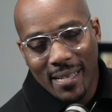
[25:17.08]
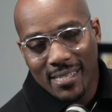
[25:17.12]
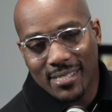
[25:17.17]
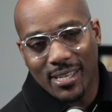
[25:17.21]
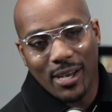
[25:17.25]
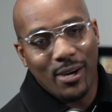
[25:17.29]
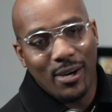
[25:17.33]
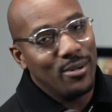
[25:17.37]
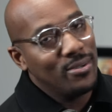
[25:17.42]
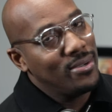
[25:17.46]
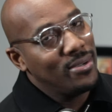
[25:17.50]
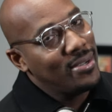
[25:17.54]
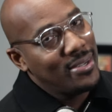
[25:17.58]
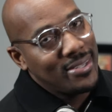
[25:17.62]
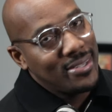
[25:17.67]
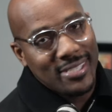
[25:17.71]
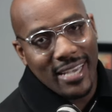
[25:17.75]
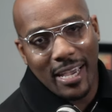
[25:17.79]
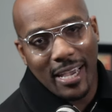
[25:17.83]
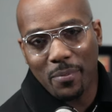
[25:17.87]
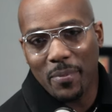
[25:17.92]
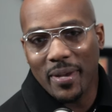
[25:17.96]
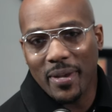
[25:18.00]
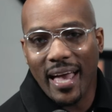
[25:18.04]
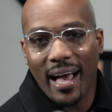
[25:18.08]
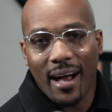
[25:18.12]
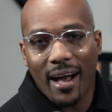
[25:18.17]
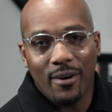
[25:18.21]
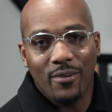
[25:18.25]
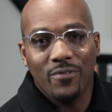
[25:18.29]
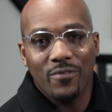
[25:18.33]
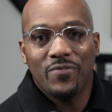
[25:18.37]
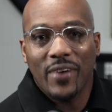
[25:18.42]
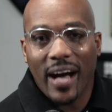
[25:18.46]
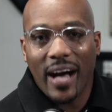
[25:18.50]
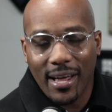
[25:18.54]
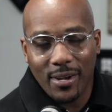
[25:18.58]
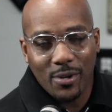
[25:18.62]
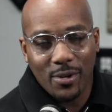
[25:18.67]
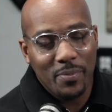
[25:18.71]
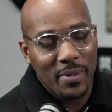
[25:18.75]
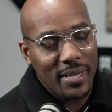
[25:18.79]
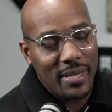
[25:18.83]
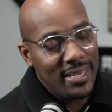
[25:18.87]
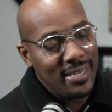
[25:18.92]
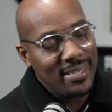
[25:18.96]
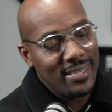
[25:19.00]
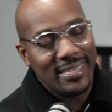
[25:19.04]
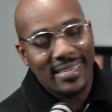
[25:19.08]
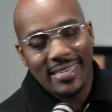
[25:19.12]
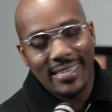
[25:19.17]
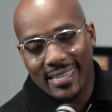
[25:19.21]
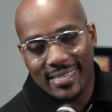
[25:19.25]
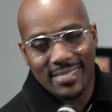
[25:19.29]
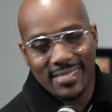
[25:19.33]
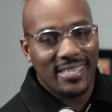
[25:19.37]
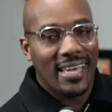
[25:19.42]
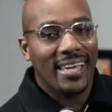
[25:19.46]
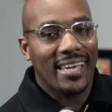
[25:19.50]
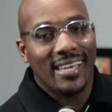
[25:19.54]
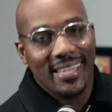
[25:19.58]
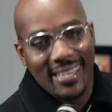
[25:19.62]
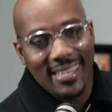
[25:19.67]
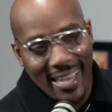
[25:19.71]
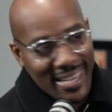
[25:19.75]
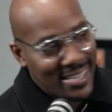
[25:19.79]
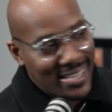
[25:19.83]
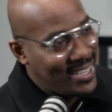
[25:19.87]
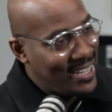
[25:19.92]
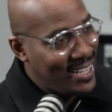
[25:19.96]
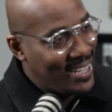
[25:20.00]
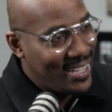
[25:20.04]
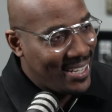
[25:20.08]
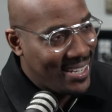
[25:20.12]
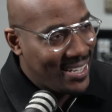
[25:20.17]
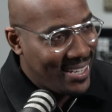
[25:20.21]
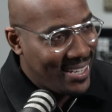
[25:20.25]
So check me out, follow me, and let's stay connected.